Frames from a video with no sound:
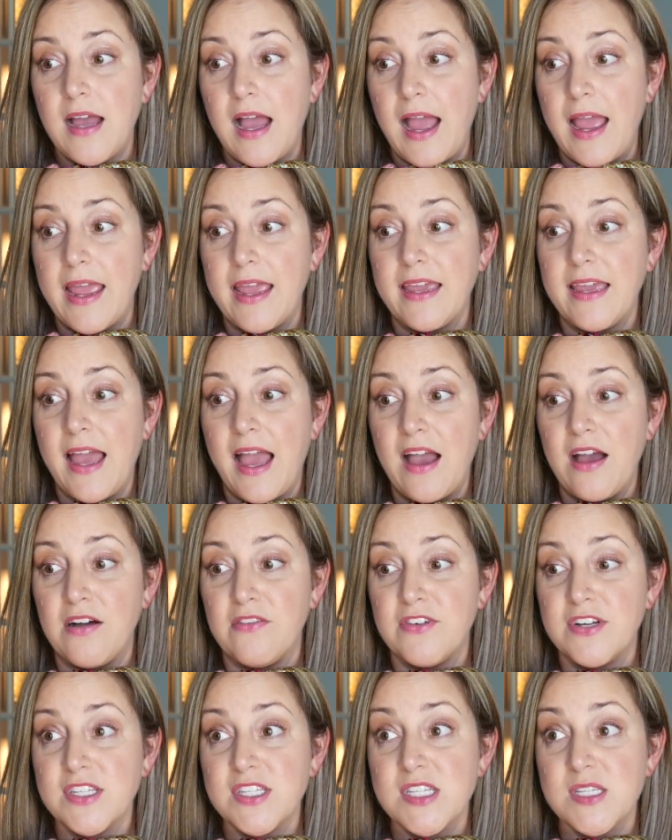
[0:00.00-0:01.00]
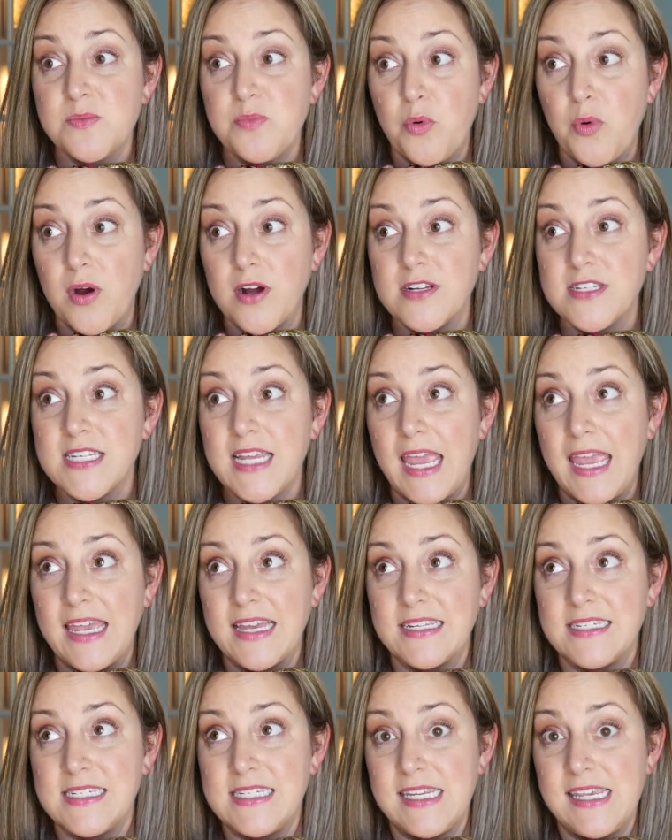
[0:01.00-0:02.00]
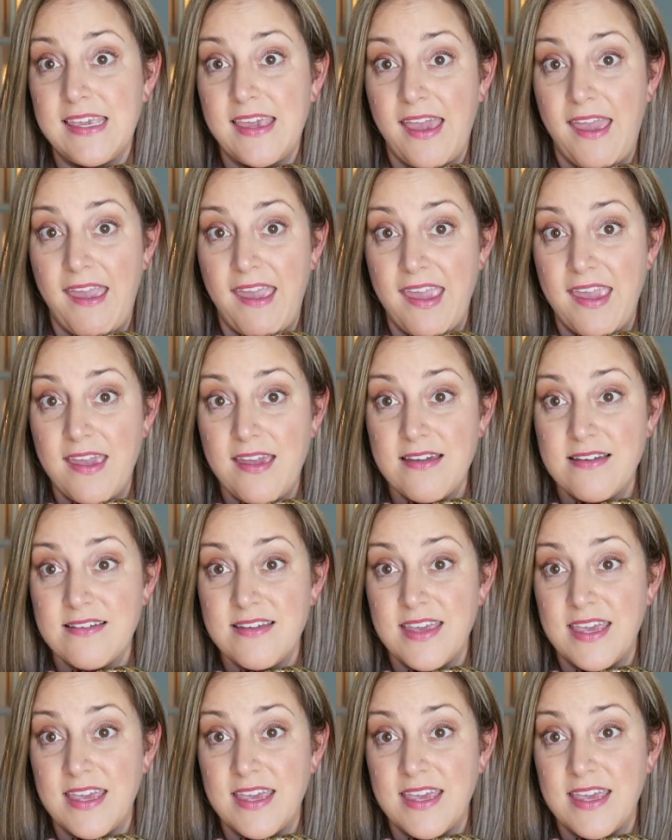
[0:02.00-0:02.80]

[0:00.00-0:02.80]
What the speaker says: I have Sport and DK